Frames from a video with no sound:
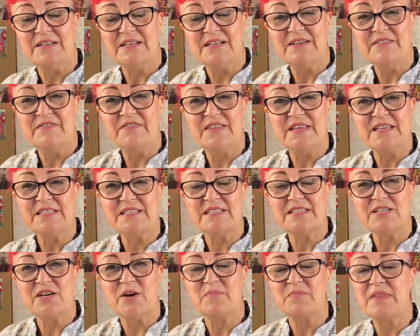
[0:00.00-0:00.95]
Love this
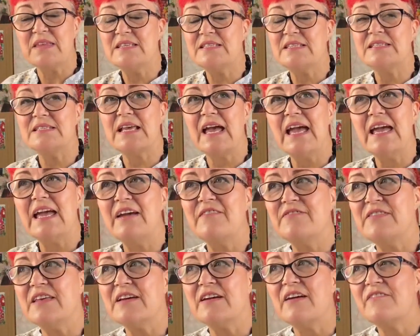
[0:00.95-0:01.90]
top.
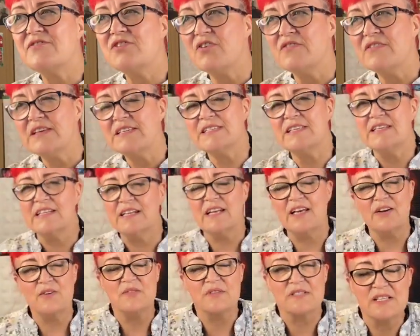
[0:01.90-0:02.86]
I've got this in
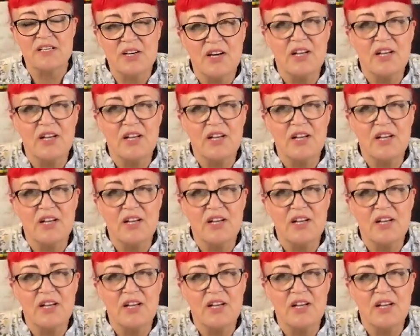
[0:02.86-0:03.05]
loads of